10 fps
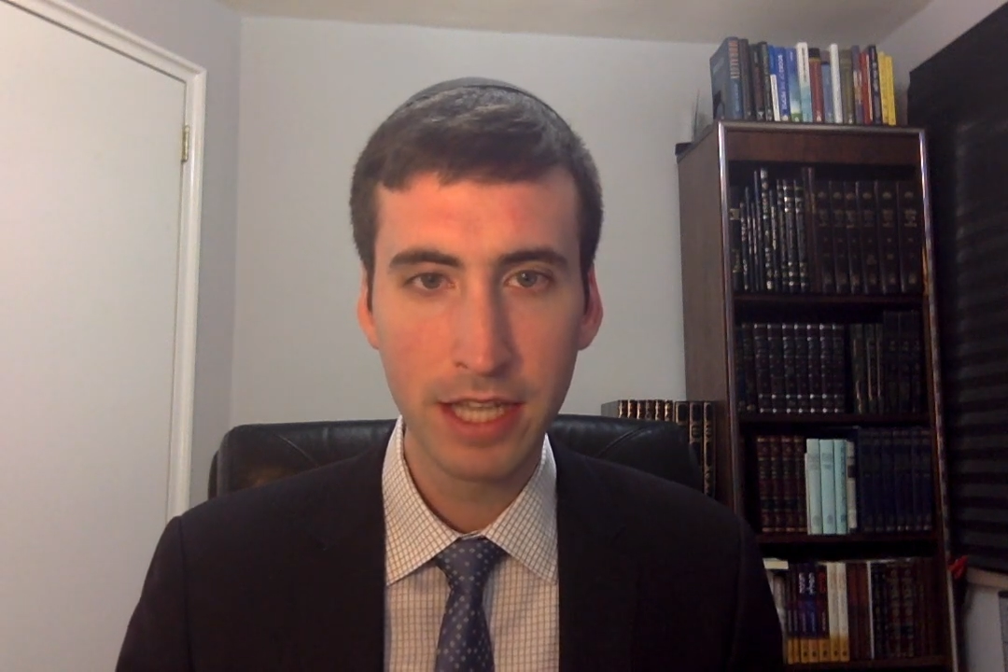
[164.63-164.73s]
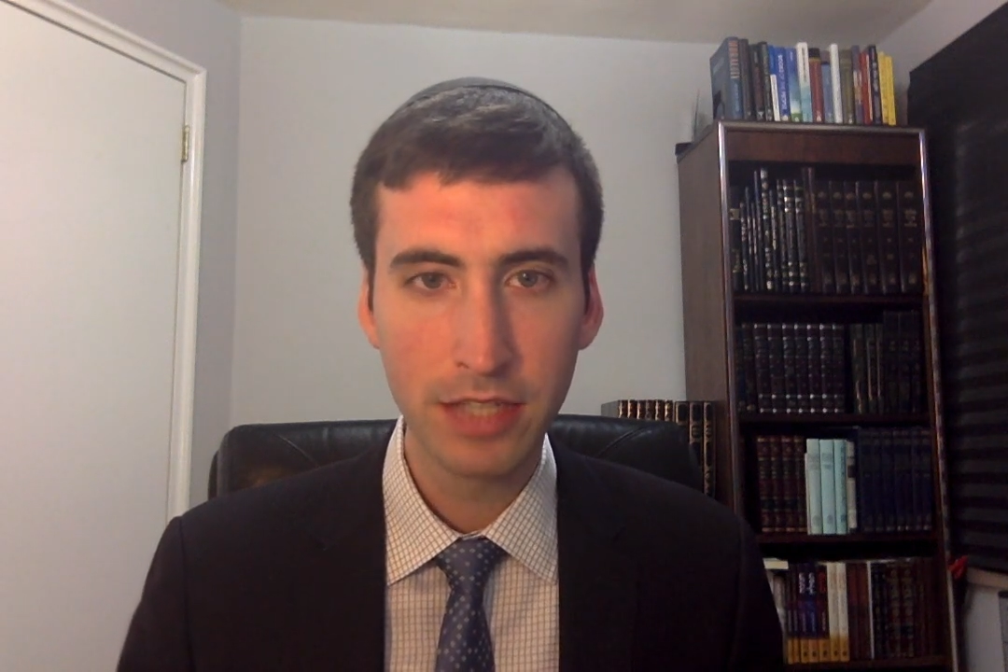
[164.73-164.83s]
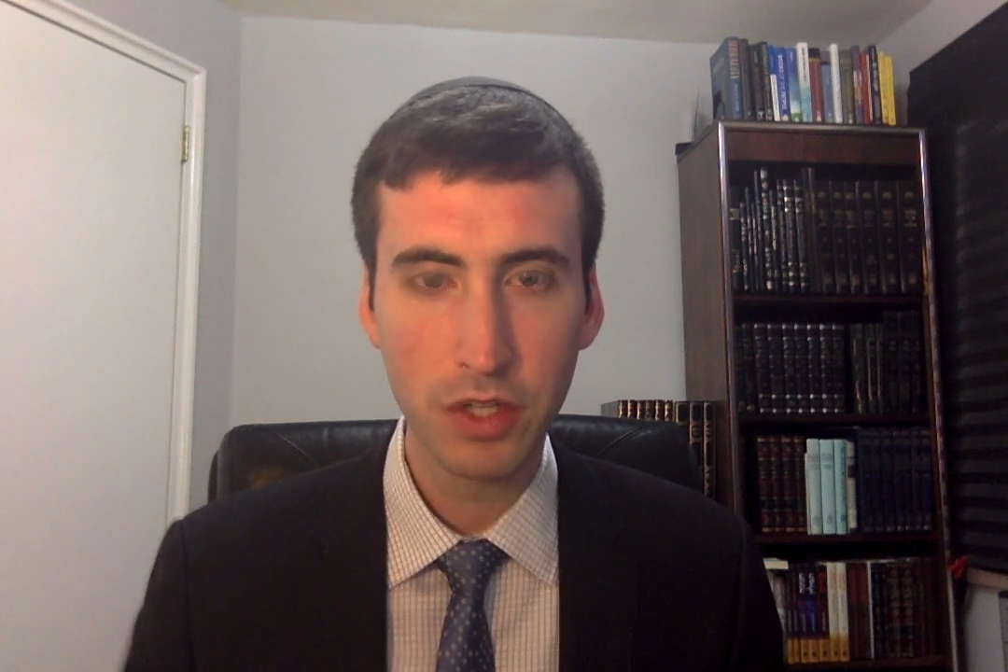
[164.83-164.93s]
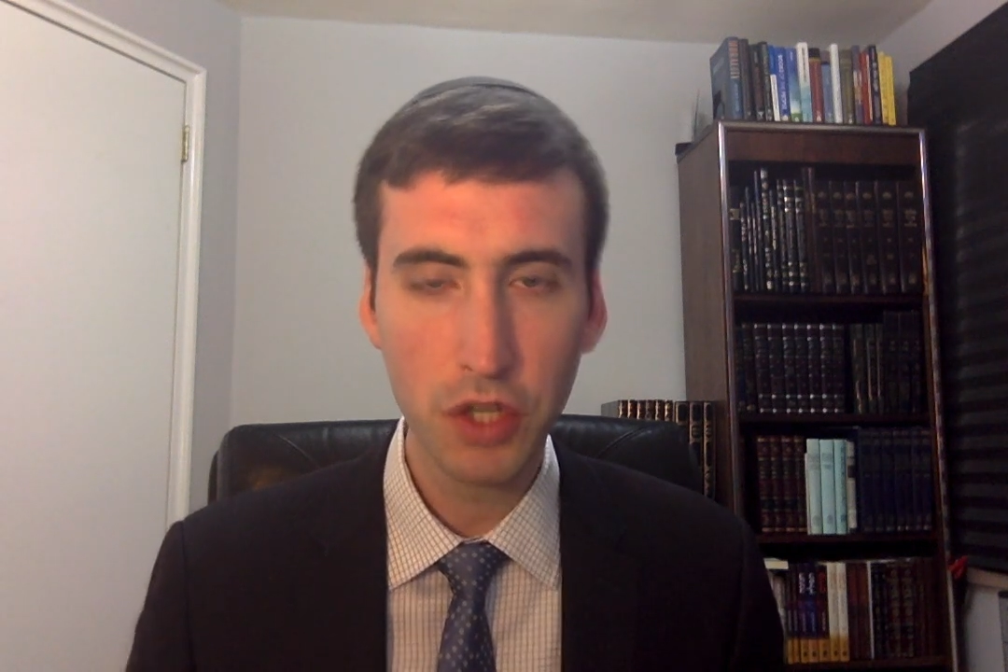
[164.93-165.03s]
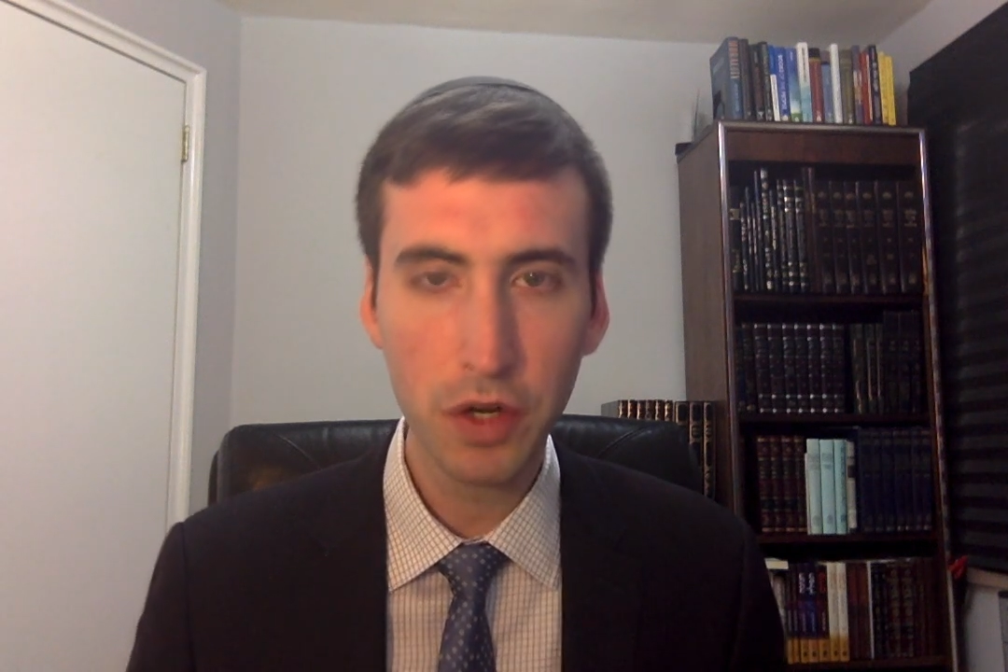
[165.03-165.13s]

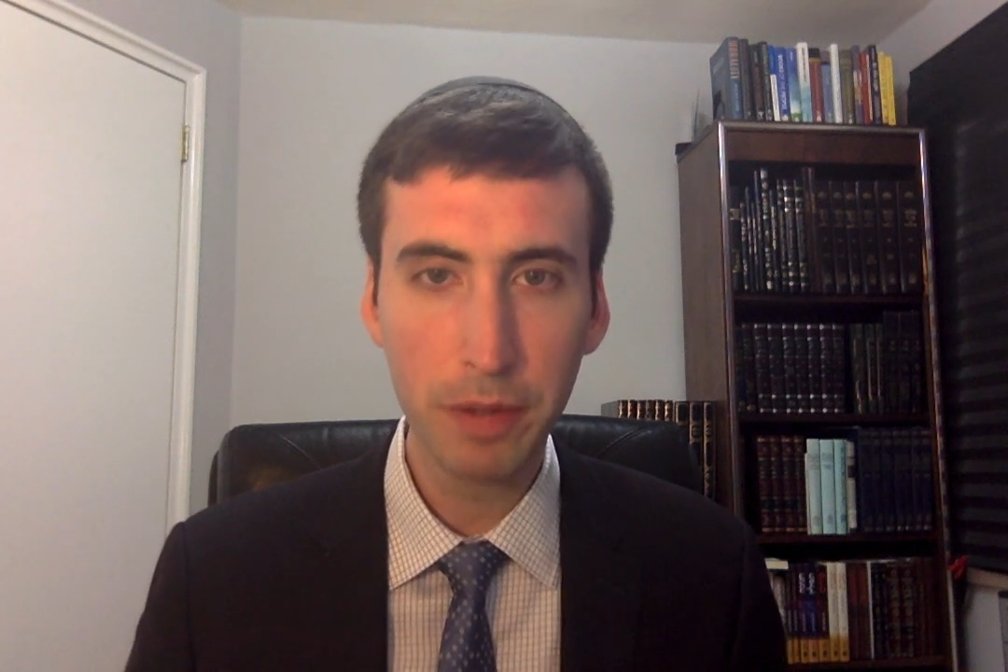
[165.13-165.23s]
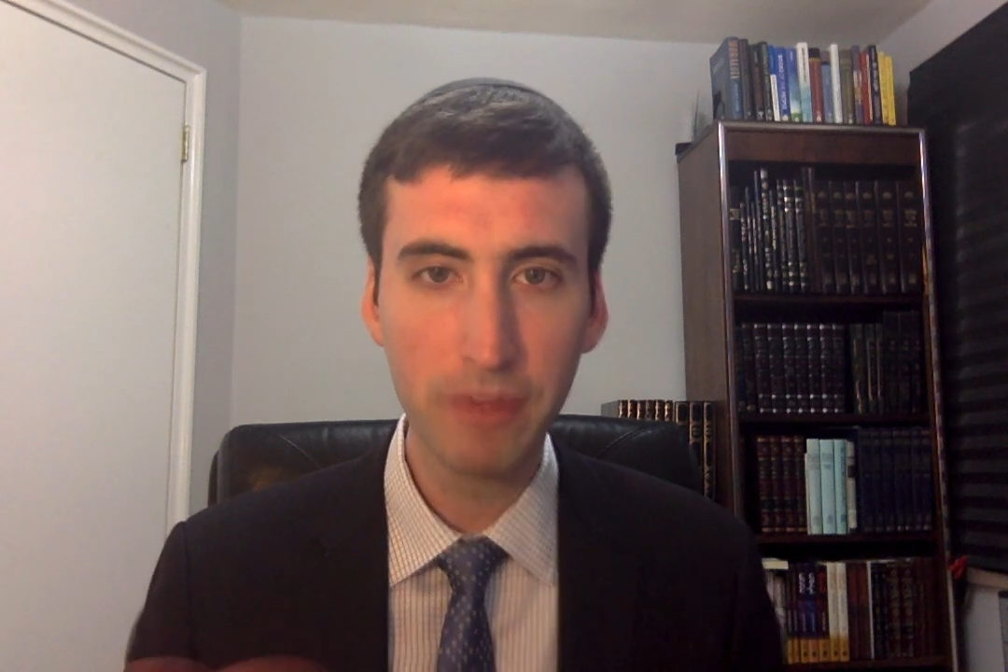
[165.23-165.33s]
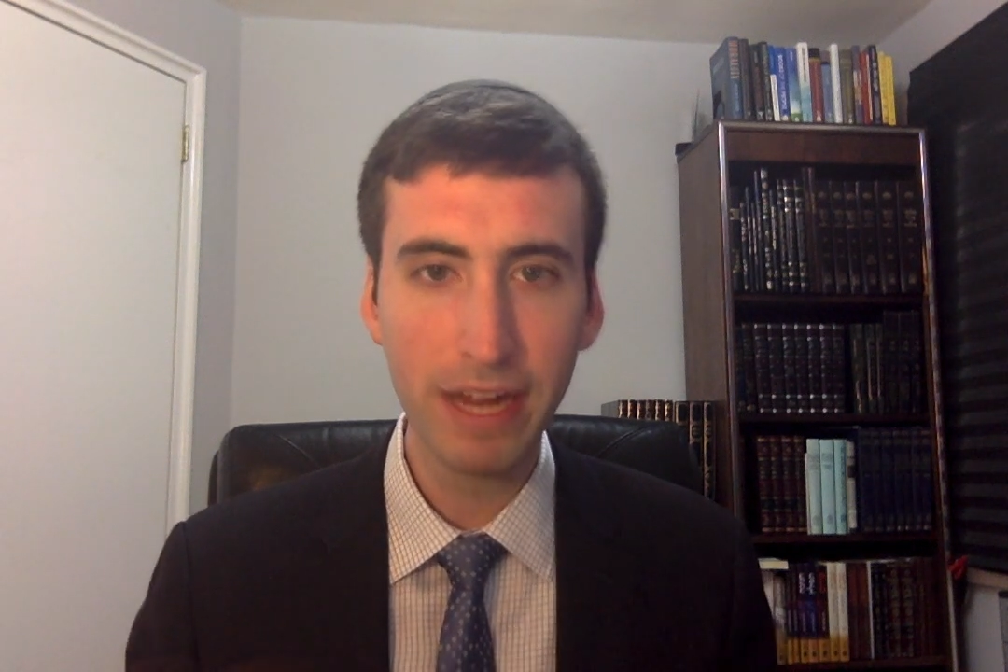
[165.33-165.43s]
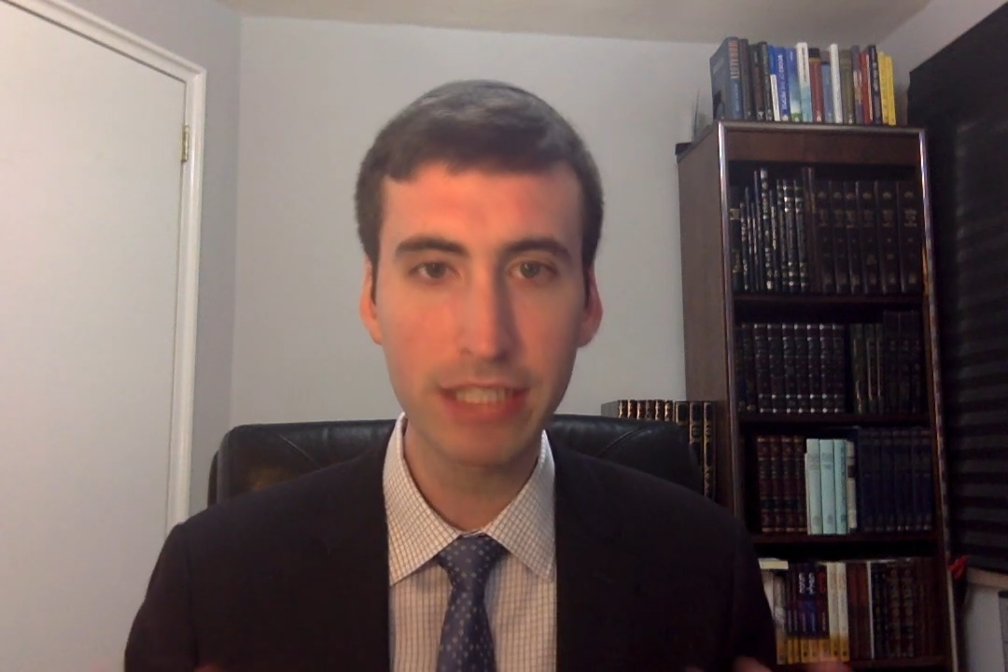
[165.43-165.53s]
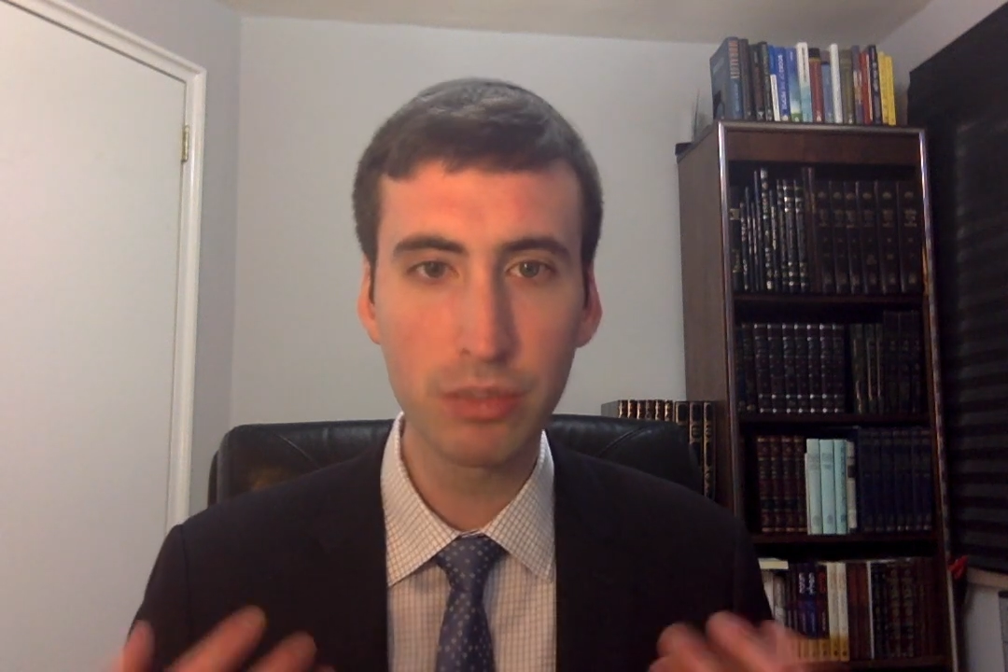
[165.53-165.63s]
So the Torah
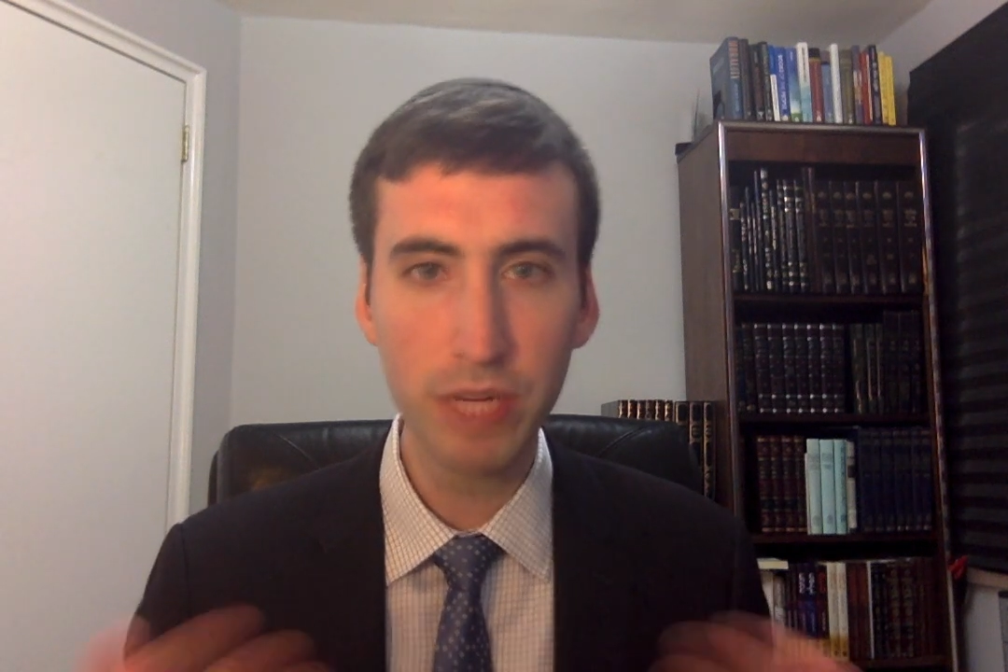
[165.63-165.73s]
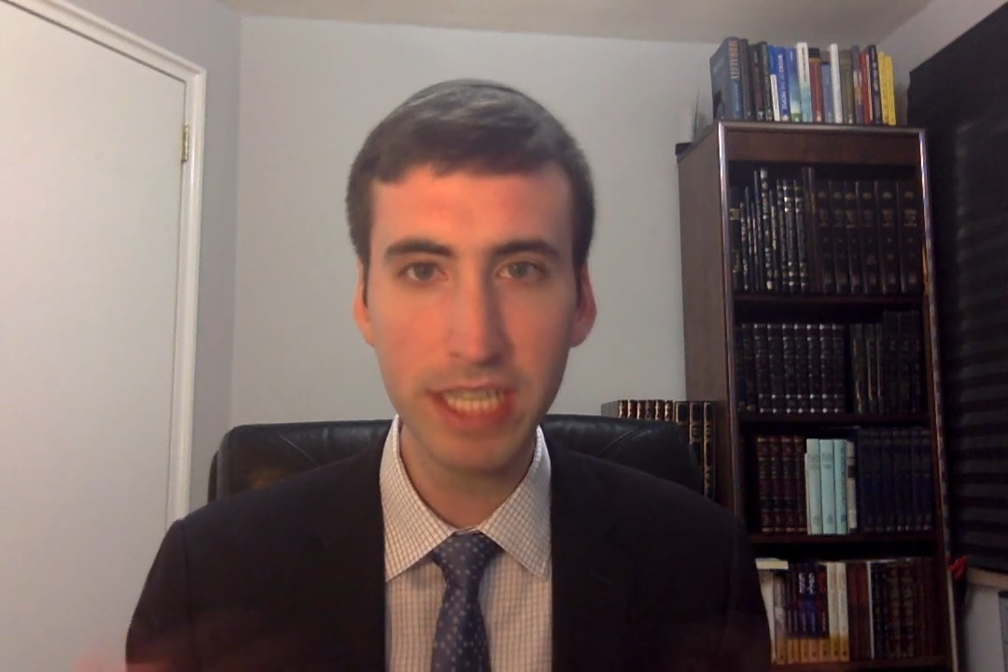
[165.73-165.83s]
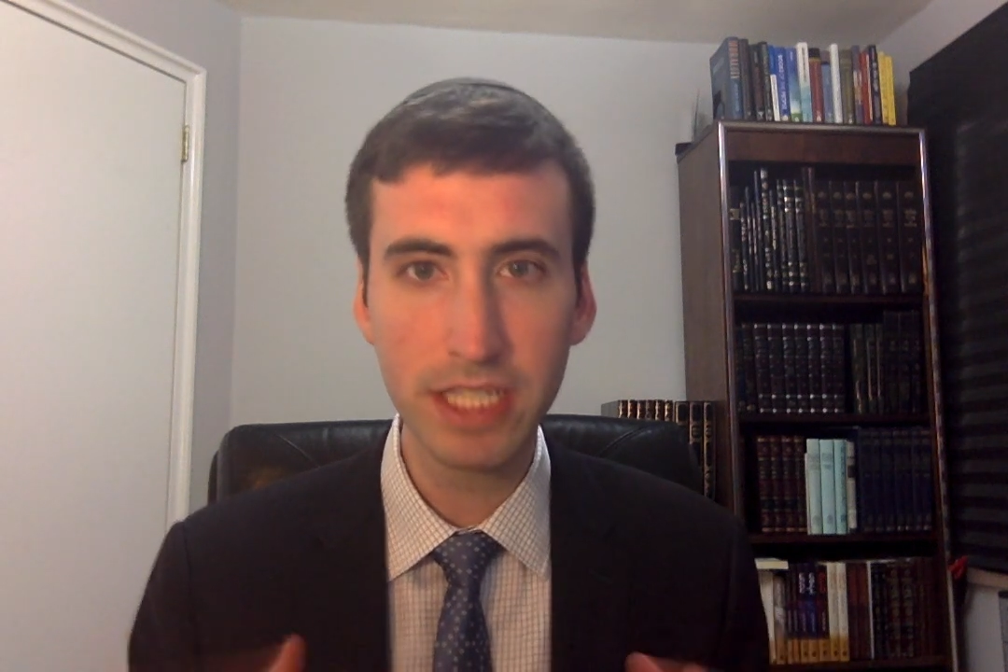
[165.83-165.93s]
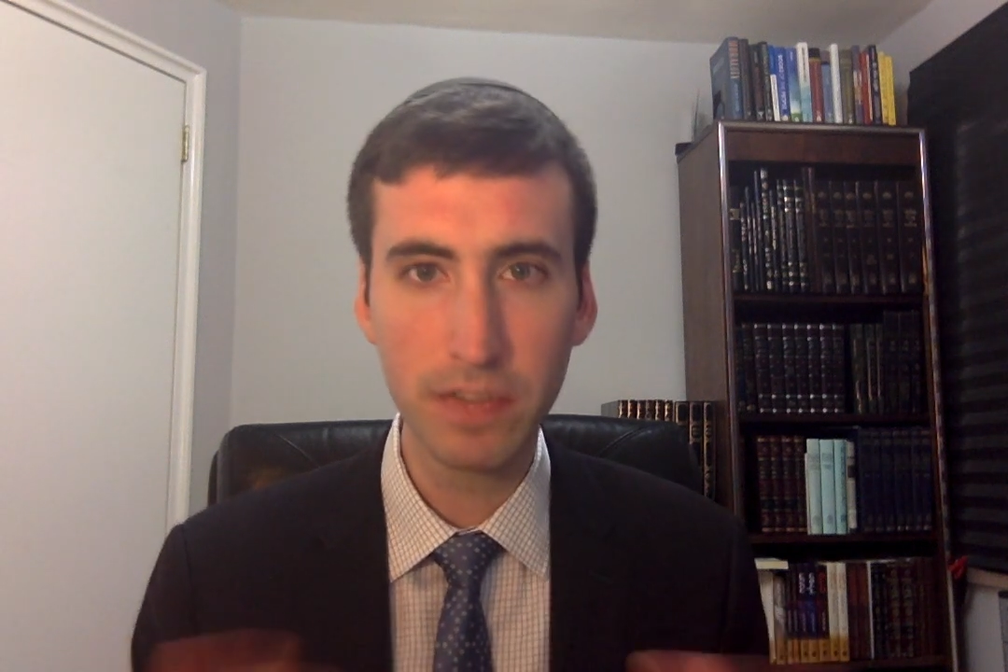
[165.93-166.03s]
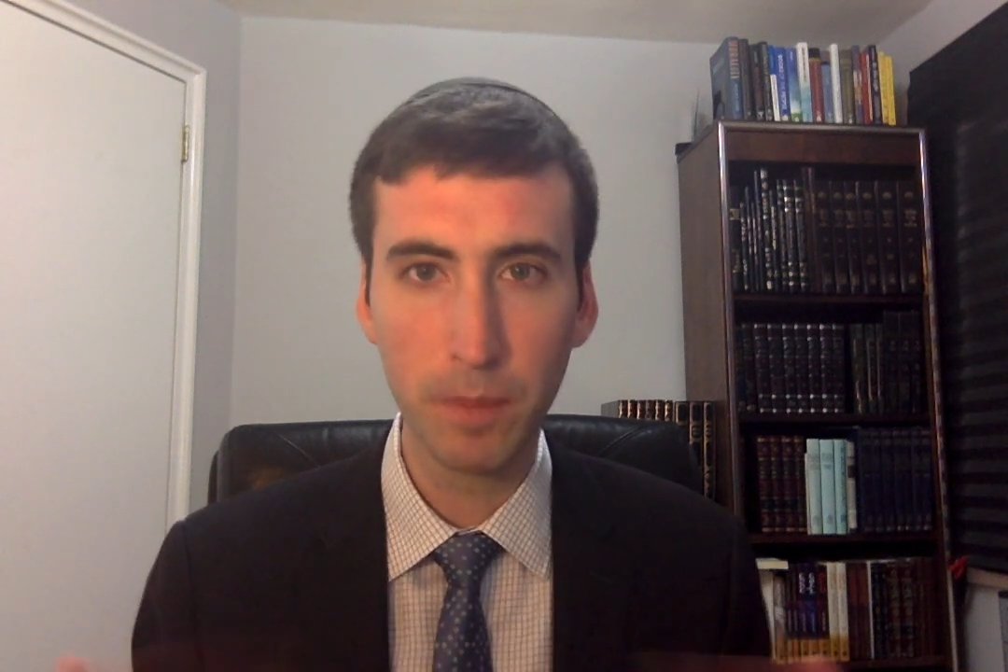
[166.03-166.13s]
provides reasons